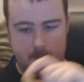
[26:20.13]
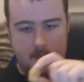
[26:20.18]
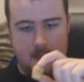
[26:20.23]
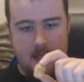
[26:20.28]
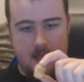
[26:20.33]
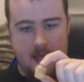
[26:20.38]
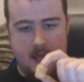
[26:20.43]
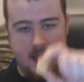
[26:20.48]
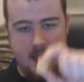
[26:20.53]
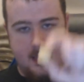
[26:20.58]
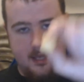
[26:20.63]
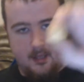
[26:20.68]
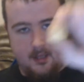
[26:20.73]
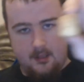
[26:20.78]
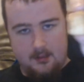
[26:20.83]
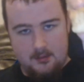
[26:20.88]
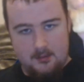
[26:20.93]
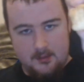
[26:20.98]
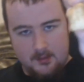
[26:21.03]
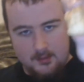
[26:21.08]
That's
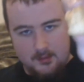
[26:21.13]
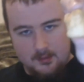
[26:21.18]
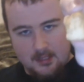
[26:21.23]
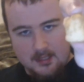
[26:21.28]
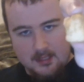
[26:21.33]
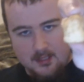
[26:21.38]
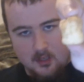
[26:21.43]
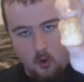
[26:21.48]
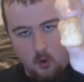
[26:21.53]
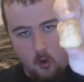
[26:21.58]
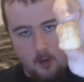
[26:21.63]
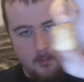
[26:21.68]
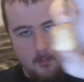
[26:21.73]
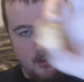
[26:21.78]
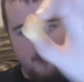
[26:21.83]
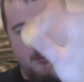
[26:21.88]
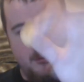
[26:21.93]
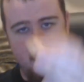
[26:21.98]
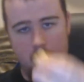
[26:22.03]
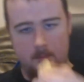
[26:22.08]
a corn
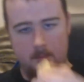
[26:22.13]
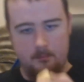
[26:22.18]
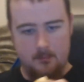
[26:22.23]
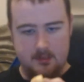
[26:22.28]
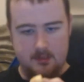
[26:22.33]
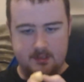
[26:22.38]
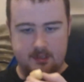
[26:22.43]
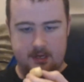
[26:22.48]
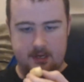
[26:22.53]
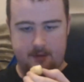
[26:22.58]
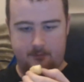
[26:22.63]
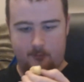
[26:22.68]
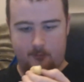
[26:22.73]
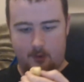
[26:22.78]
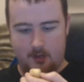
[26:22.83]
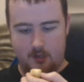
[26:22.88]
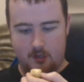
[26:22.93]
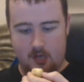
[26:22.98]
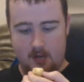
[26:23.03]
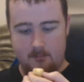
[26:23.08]
puff there. Let's give one
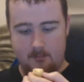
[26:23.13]
a try.